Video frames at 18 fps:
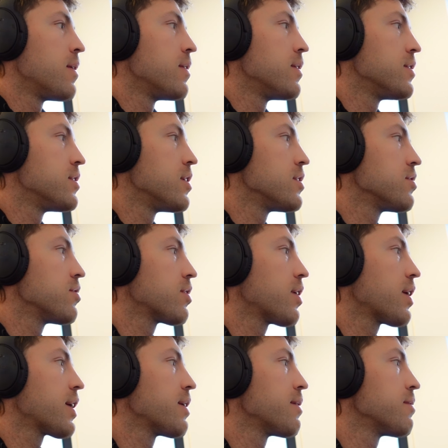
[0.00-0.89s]
This does look
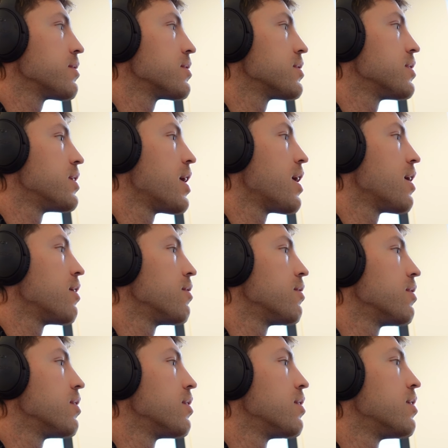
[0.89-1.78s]
like it's
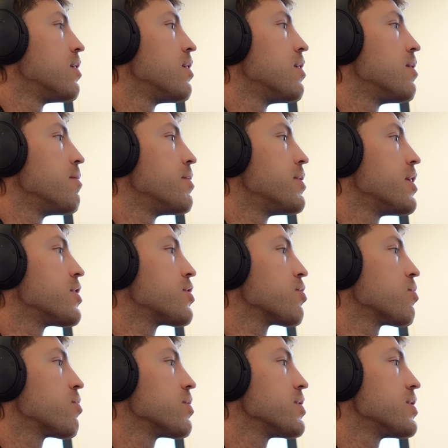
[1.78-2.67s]
now
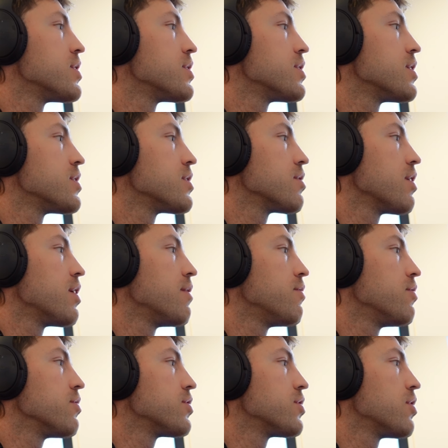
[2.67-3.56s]
potential resistance
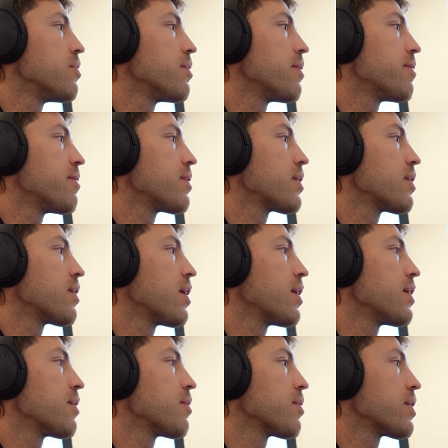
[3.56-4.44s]
level, so
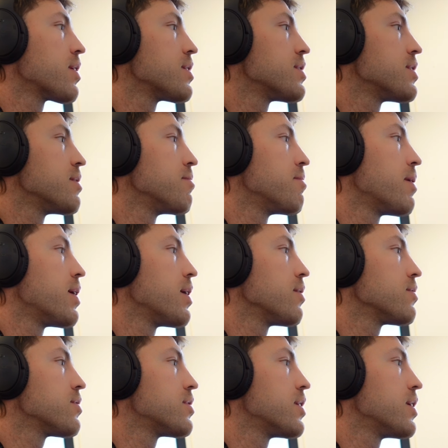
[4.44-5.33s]
I think we're going to see it
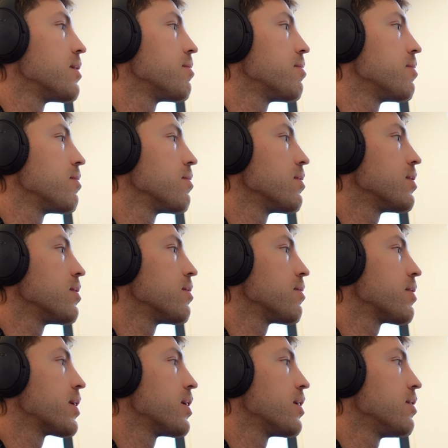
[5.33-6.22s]
bounce. Yep, there
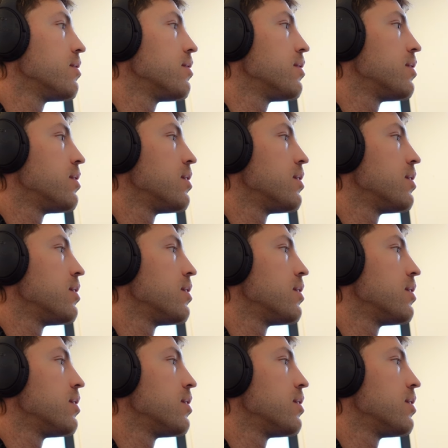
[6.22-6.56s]
we go.